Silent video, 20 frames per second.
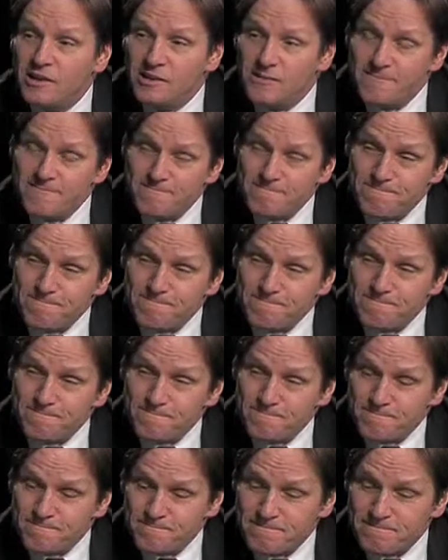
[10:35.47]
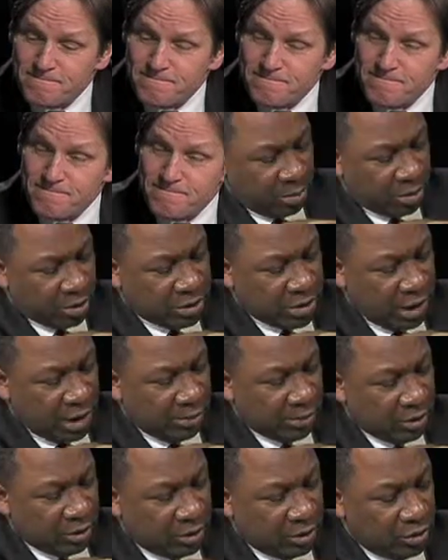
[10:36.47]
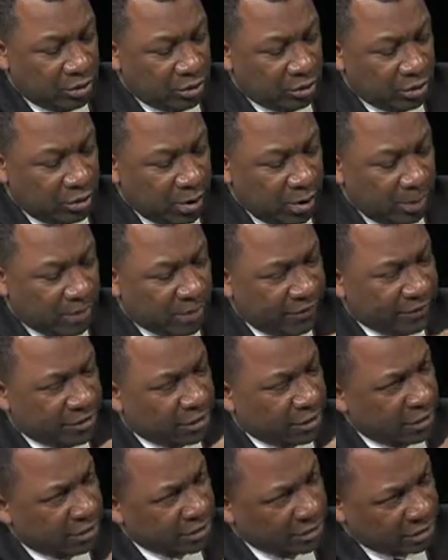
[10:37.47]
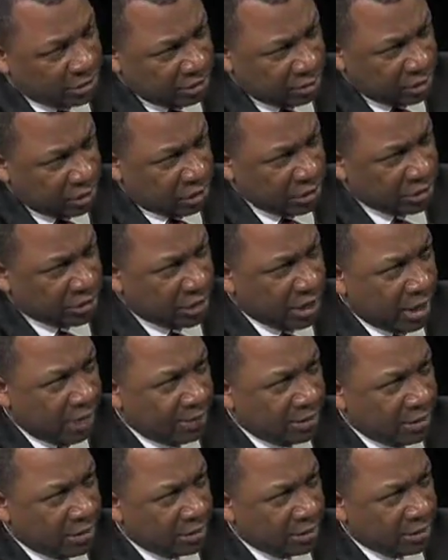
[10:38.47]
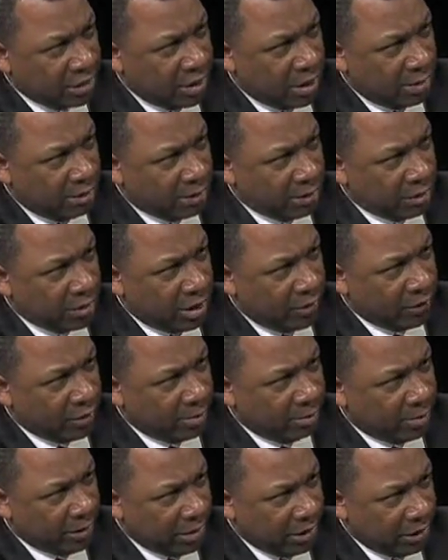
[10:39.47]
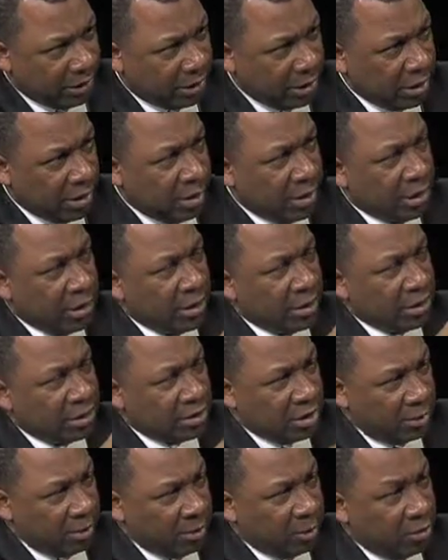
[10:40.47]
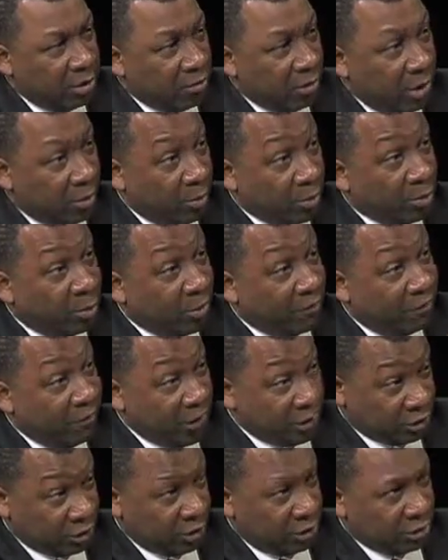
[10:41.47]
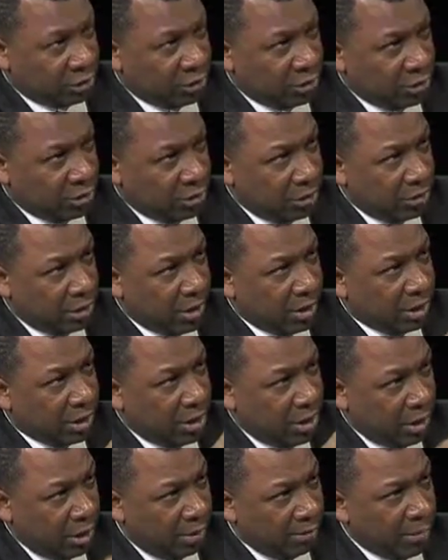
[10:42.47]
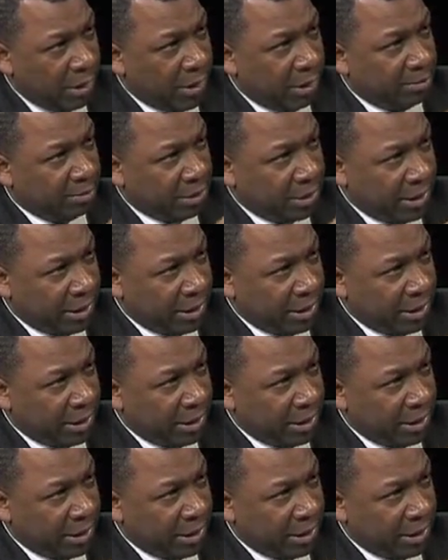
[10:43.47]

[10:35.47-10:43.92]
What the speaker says: Now, don't you do, in the summertime, you do, I believe, is it still called the Champions Cup? You have a big summer program with professionals that come and play